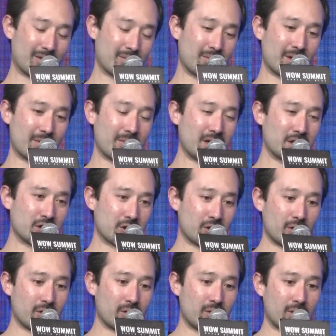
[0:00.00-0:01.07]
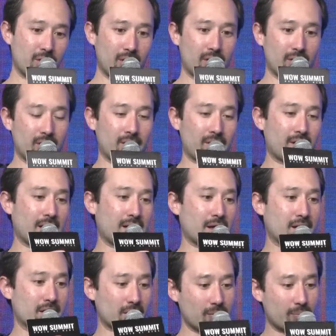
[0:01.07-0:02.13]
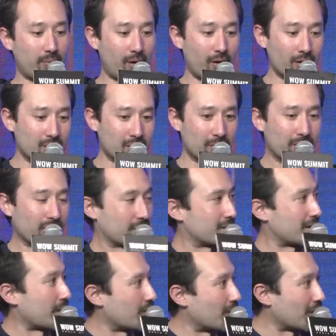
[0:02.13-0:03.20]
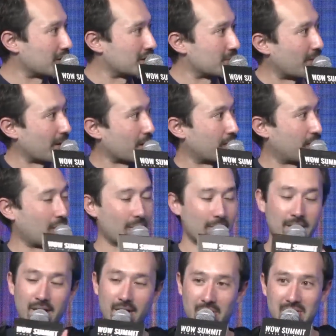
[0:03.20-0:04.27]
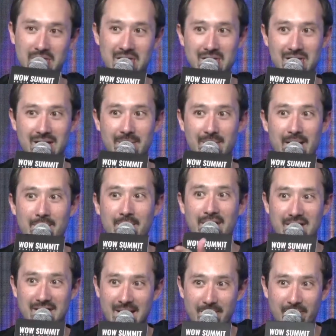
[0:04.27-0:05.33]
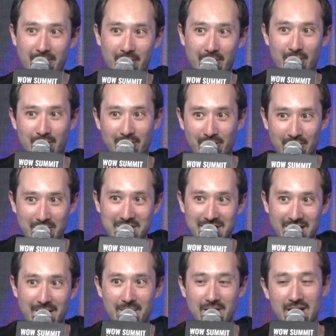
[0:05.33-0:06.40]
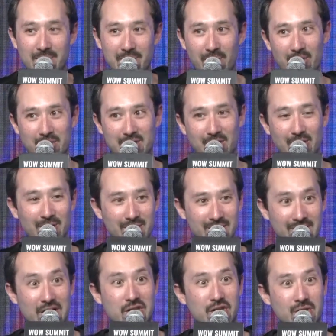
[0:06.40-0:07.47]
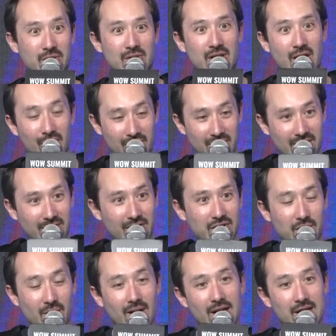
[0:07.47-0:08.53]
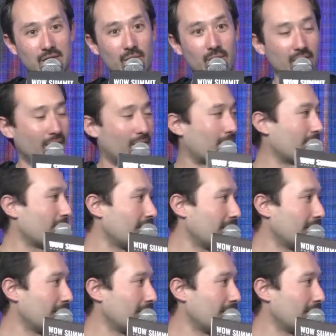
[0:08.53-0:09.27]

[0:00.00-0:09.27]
major part of Sandbox platform and ecosystem. I met them for the first time in person. That shows how decentralized we are.